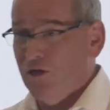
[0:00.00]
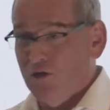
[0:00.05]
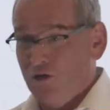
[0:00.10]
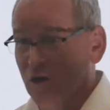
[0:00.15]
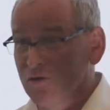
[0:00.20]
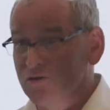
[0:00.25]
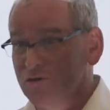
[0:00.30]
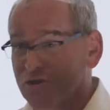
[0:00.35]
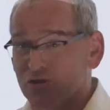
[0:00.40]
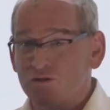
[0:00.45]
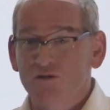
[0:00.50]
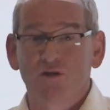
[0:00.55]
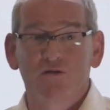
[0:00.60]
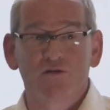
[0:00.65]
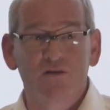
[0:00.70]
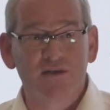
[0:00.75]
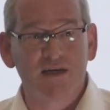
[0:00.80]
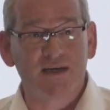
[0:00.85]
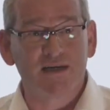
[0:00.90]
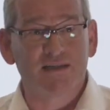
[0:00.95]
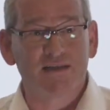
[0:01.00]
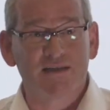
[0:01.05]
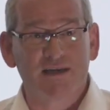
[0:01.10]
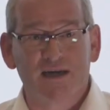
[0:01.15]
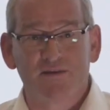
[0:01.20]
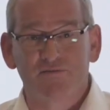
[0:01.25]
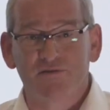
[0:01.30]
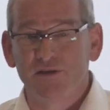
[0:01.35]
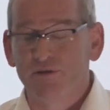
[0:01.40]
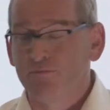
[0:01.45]
Not just on the day that you
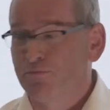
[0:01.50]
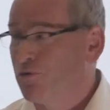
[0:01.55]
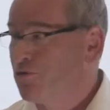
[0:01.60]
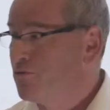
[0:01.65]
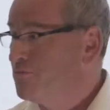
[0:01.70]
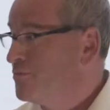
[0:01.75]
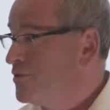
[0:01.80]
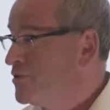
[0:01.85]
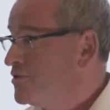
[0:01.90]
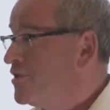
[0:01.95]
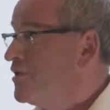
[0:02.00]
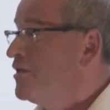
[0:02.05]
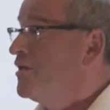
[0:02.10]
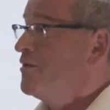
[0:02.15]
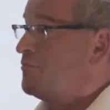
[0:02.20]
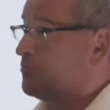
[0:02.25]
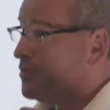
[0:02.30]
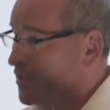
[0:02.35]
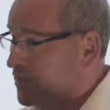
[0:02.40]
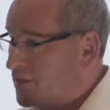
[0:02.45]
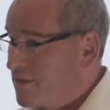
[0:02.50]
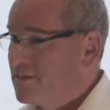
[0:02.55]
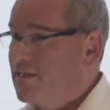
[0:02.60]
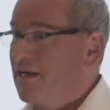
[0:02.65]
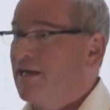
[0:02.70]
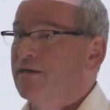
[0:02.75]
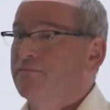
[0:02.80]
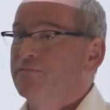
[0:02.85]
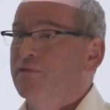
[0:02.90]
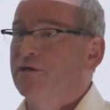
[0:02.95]
have the appointment, but at the
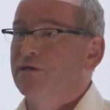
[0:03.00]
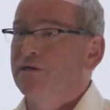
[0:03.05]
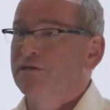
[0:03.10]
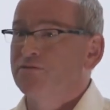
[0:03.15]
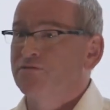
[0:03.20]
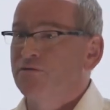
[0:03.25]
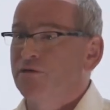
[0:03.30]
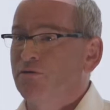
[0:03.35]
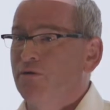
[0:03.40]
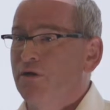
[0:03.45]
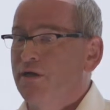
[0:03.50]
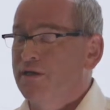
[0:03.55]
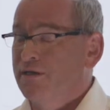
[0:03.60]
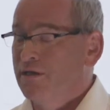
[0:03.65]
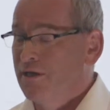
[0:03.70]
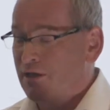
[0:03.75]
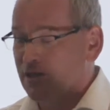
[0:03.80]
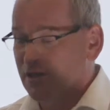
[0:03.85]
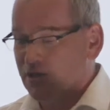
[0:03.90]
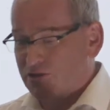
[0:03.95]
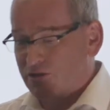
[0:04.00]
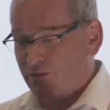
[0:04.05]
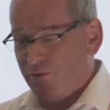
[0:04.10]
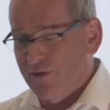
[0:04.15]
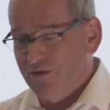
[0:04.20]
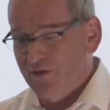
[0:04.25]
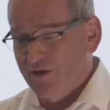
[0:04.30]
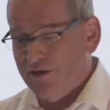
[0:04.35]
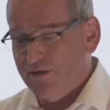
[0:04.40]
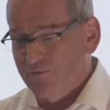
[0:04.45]
time that it is required. So we
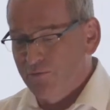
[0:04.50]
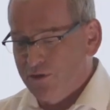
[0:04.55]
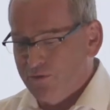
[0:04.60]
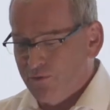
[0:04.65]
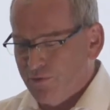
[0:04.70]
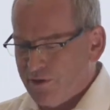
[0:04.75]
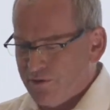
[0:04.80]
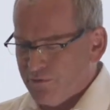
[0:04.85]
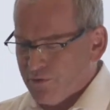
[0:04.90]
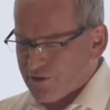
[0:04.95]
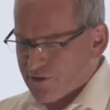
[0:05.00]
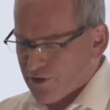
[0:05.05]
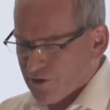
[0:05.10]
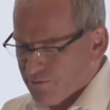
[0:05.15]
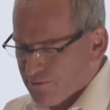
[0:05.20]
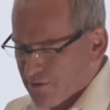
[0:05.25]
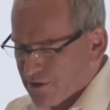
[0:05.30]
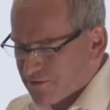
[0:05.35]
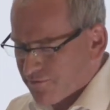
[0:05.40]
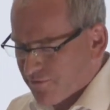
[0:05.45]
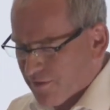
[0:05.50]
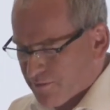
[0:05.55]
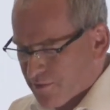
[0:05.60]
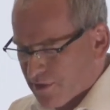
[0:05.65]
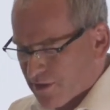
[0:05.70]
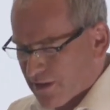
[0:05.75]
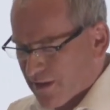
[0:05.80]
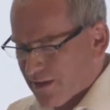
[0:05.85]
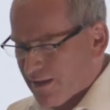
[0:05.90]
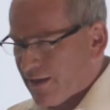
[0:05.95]
think we term this flip
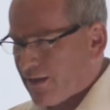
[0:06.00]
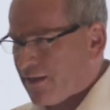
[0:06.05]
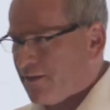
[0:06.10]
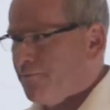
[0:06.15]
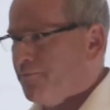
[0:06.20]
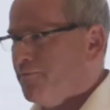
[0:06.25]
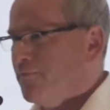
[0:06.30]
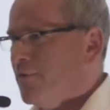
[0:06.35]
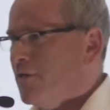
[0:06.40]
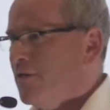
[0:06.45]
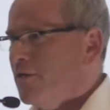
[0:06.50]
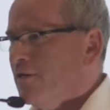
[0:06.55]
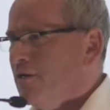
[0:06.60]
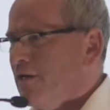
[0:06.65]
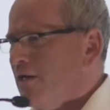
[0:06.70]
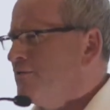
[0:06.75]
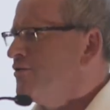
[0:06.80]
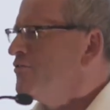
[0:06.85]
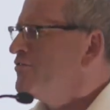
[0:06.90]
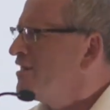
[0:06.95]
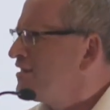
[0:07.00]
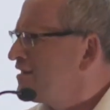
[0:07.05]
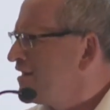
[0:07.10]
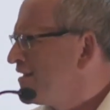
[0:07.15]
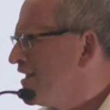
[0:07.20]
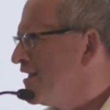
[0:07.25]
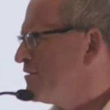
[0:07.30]
the clinic. I don't think that